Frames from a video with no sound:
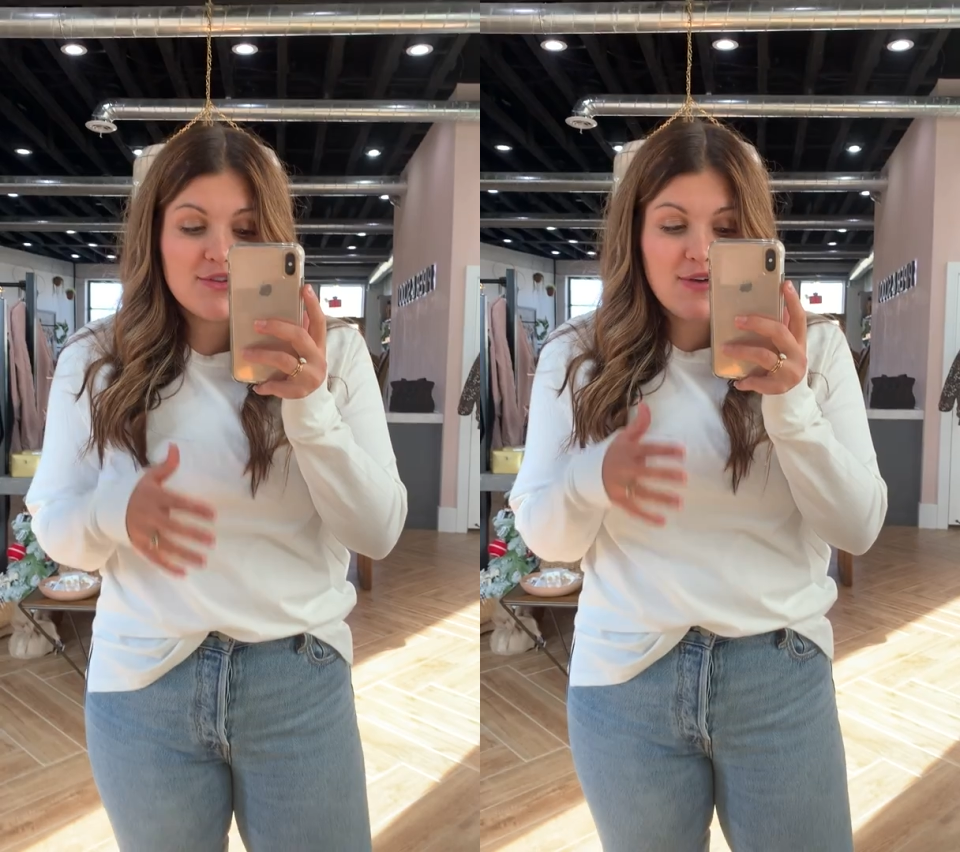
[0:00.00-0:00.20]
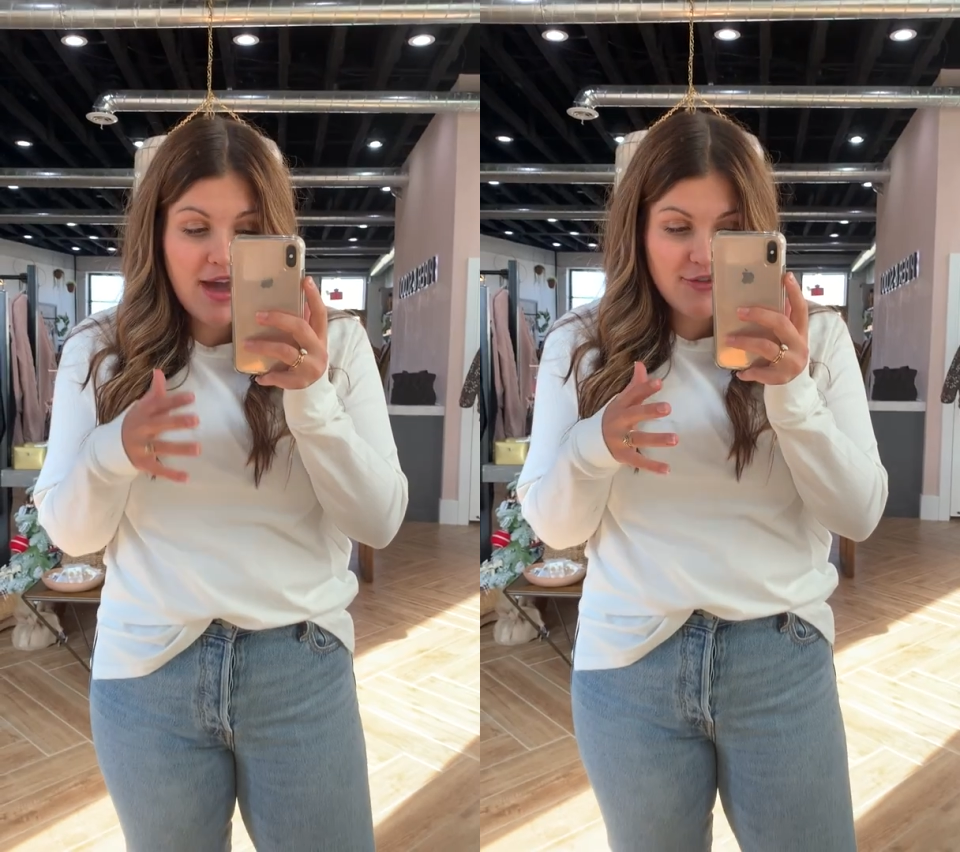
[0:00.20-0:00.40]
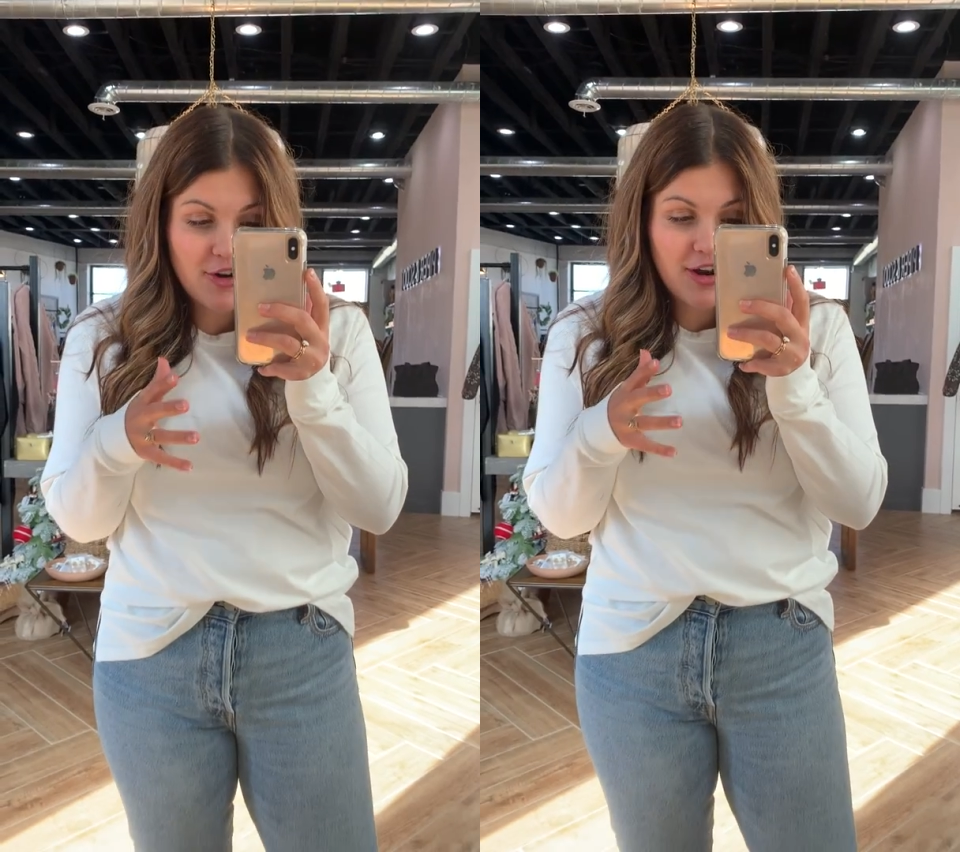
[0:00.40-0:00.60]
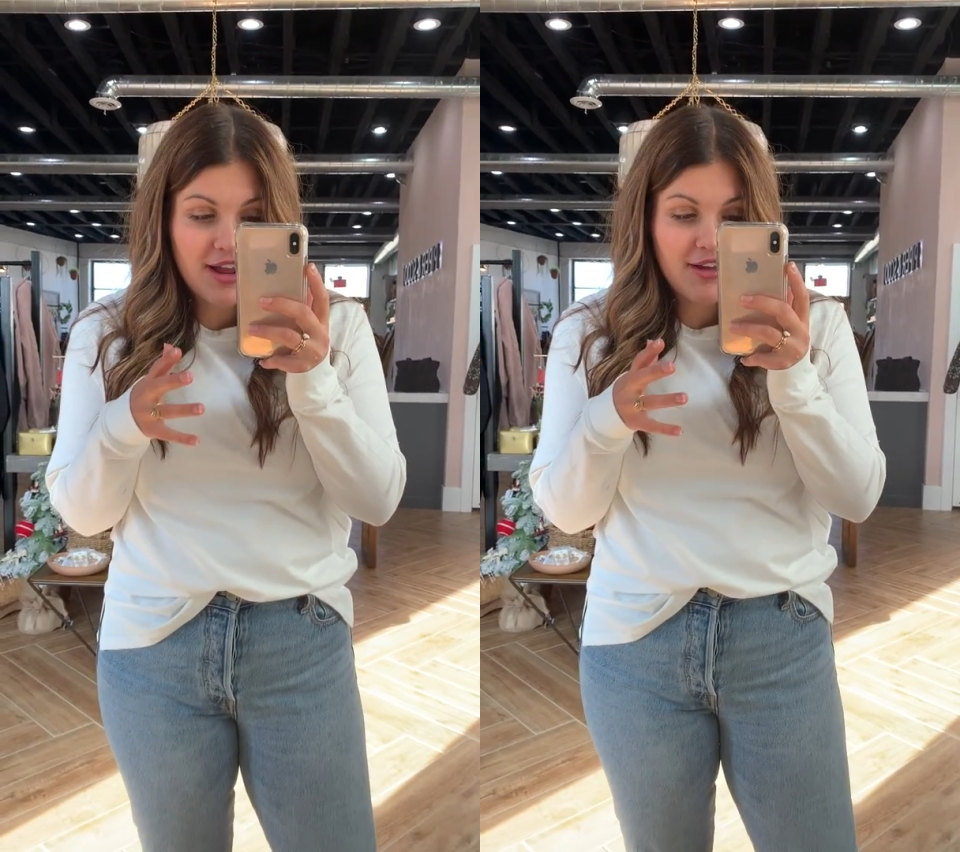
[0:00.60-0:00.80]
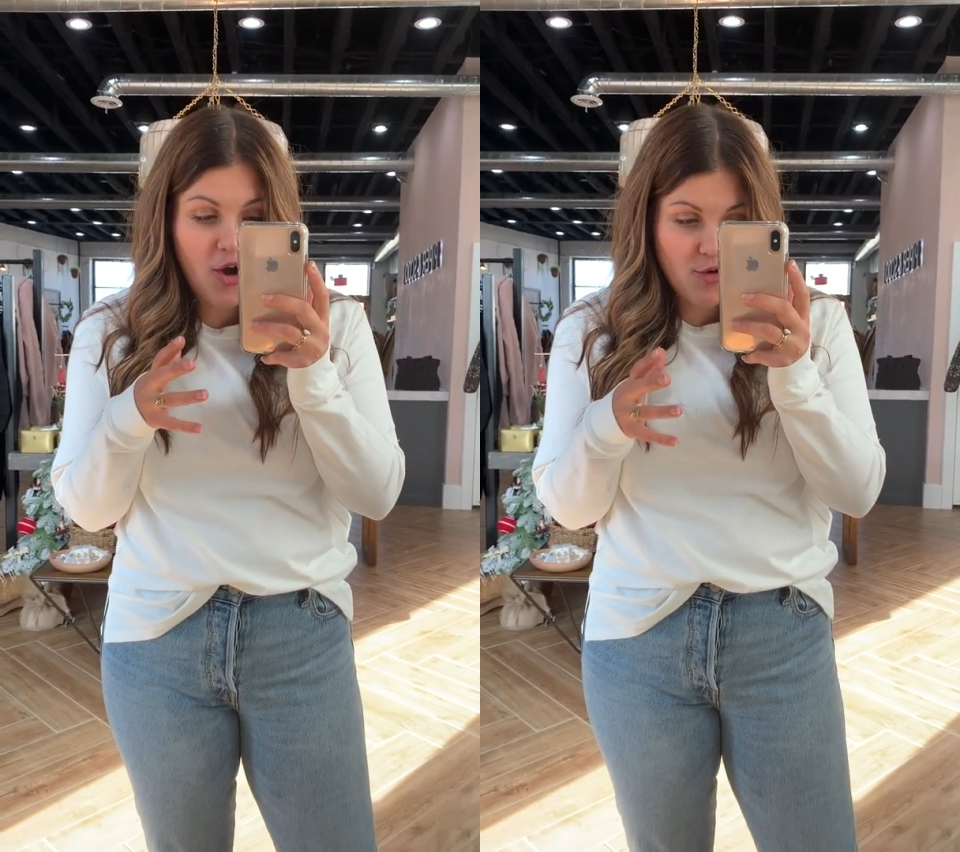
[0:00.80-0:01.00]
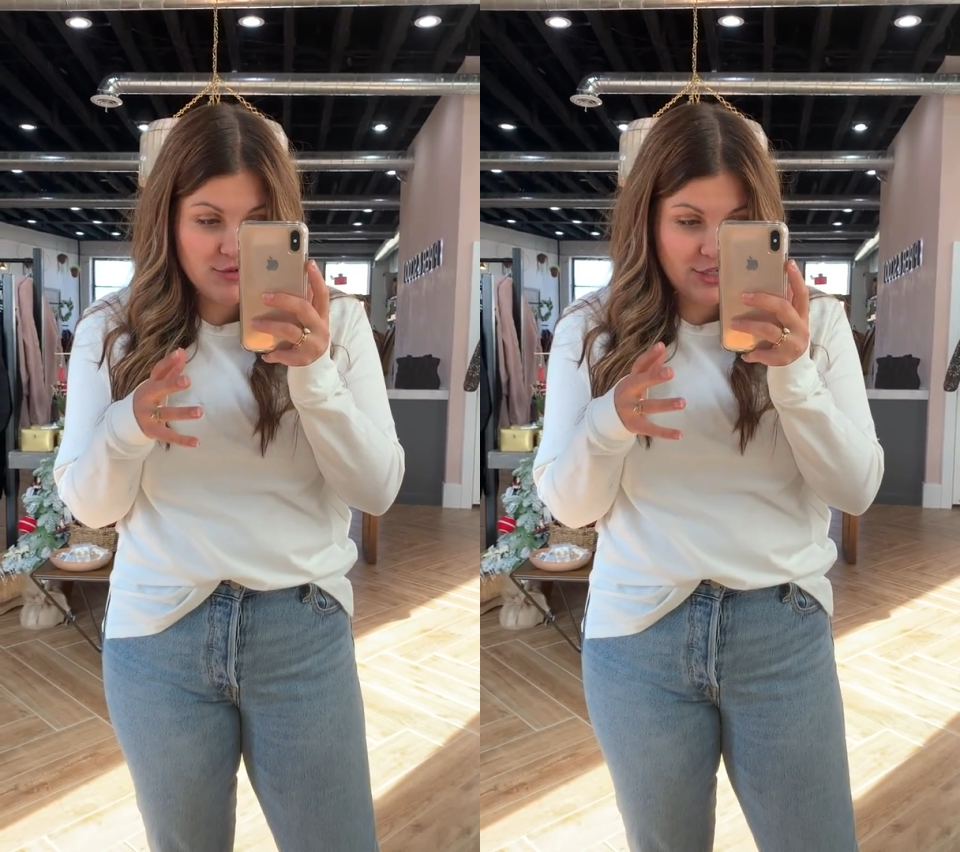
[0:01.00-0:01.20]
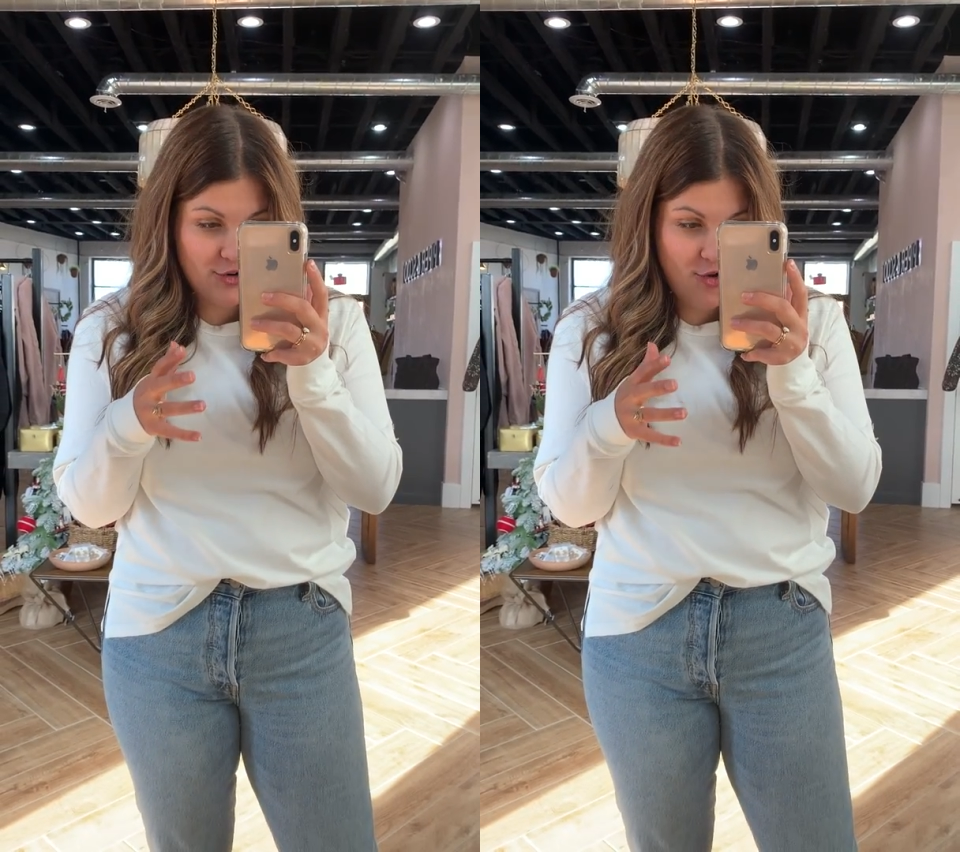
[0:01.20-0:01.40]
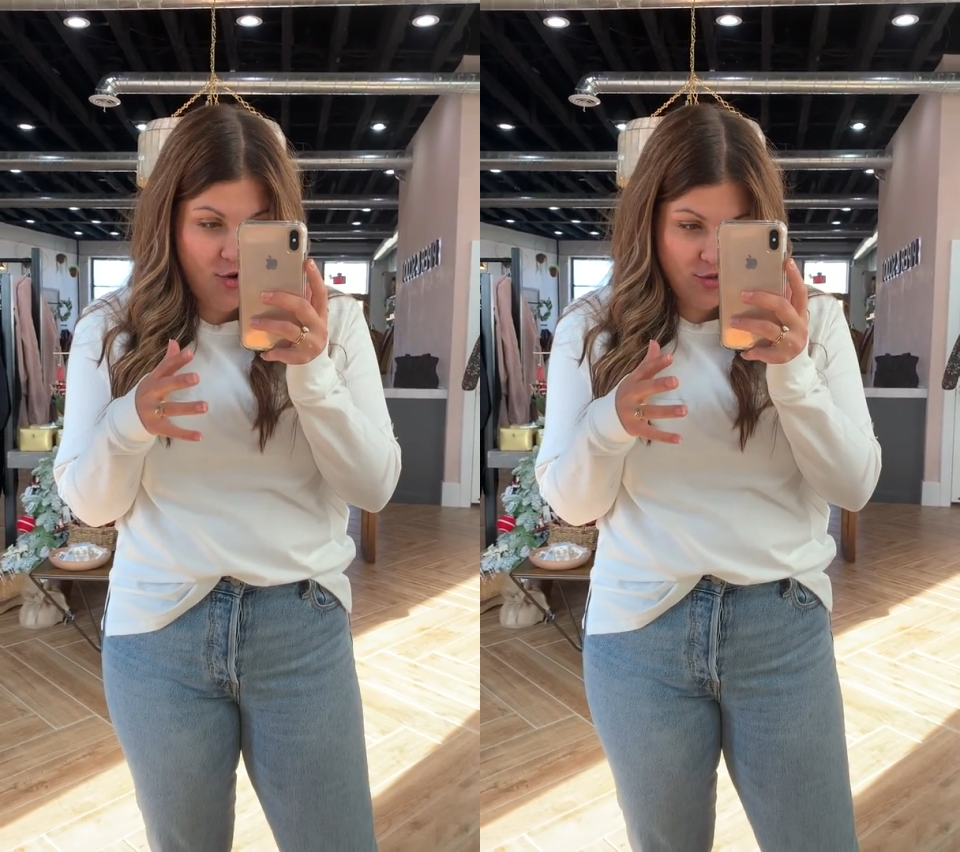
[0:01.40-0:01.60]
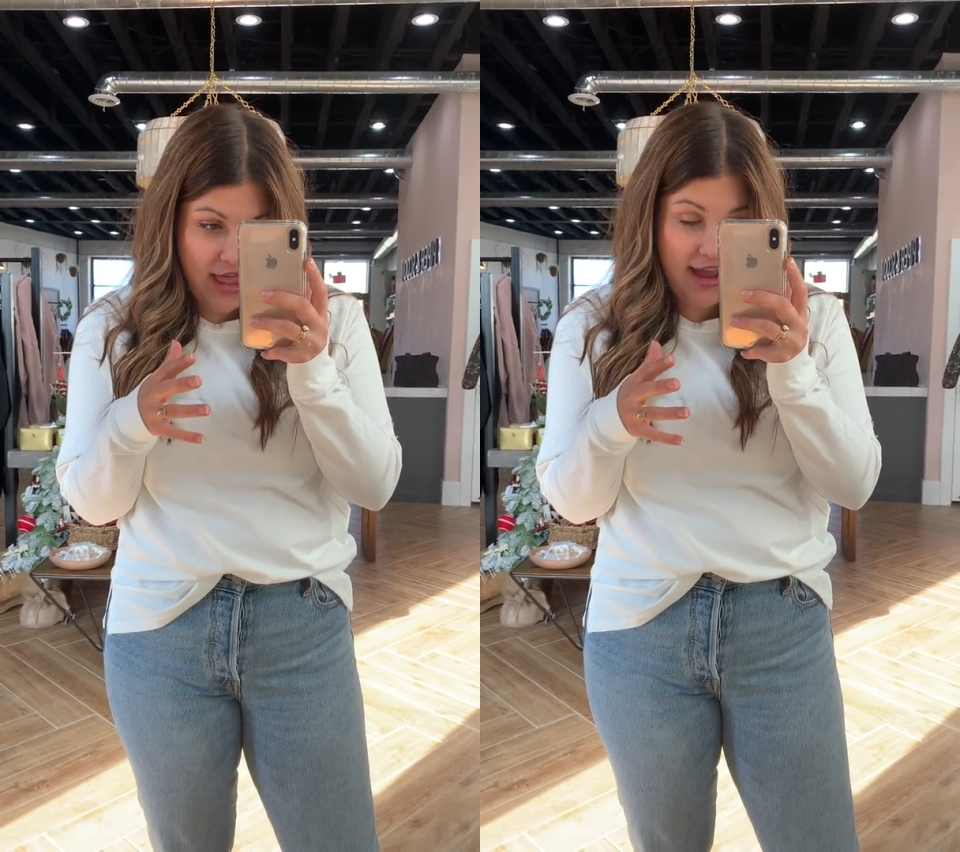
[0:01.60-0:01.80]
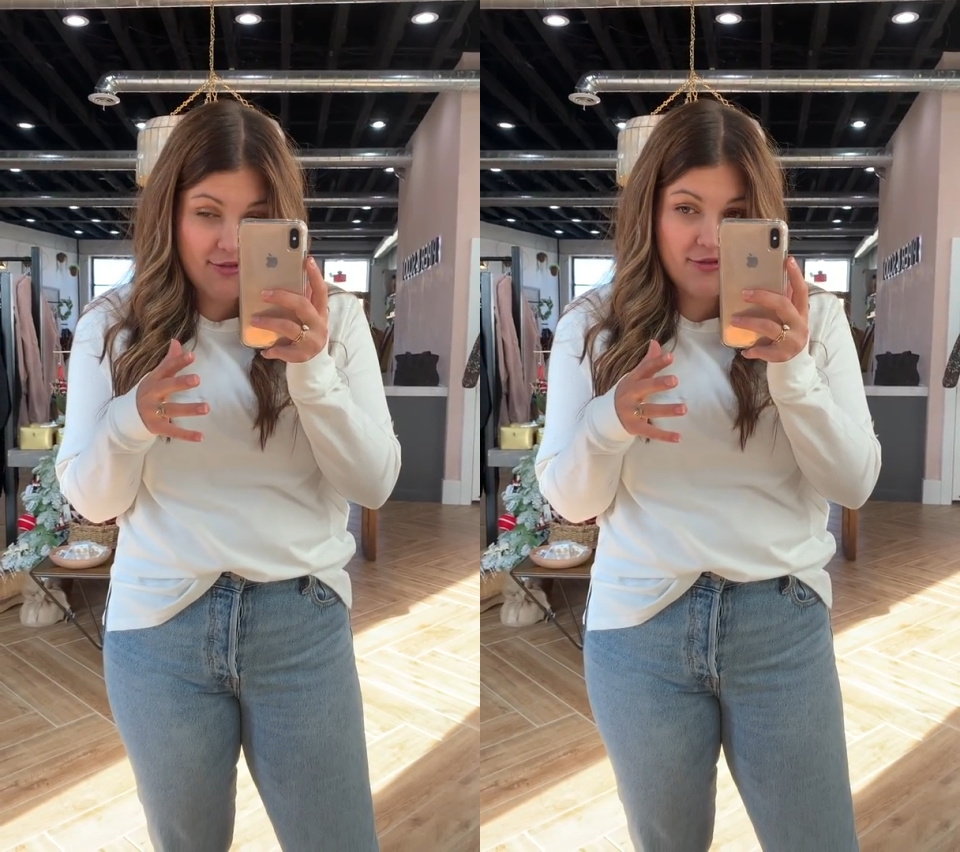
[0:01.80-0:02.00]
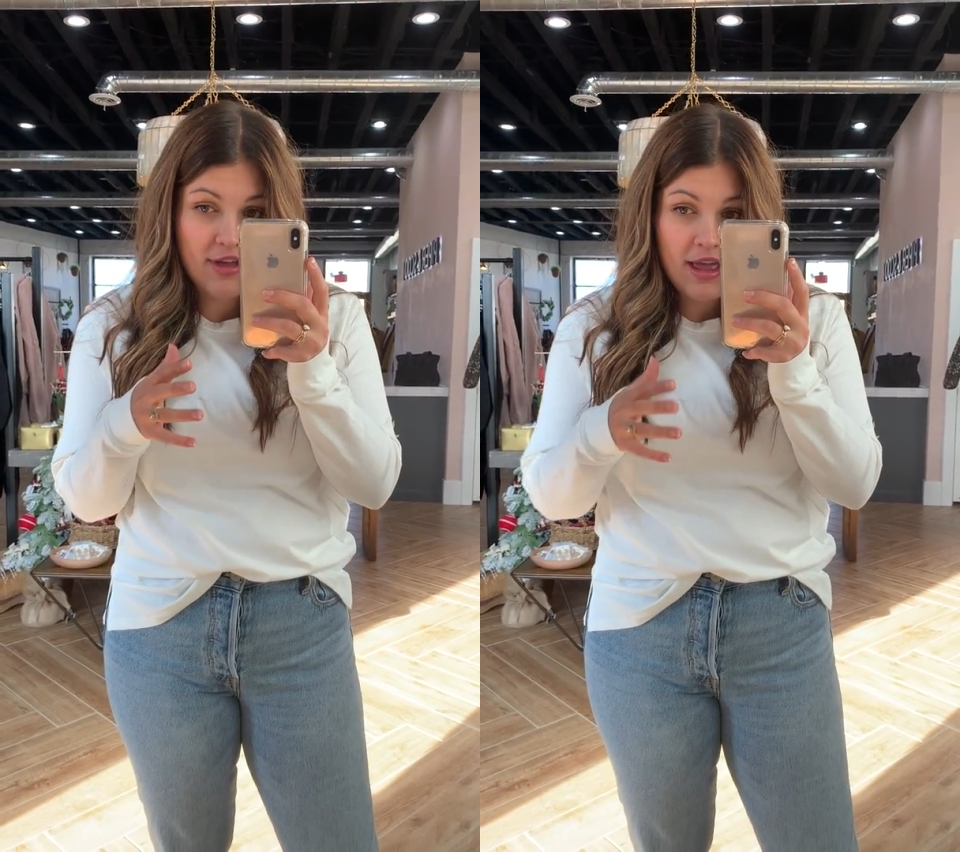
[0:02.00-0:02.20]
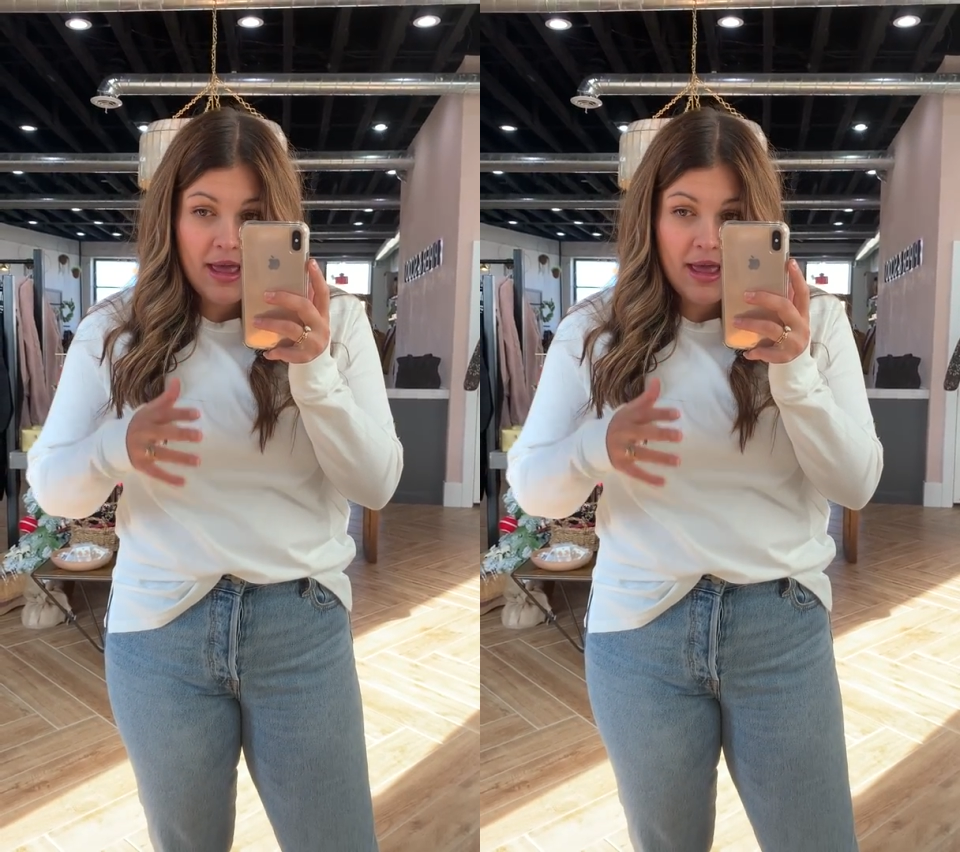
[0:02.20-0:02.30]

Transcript: you've ever owned in your whole life.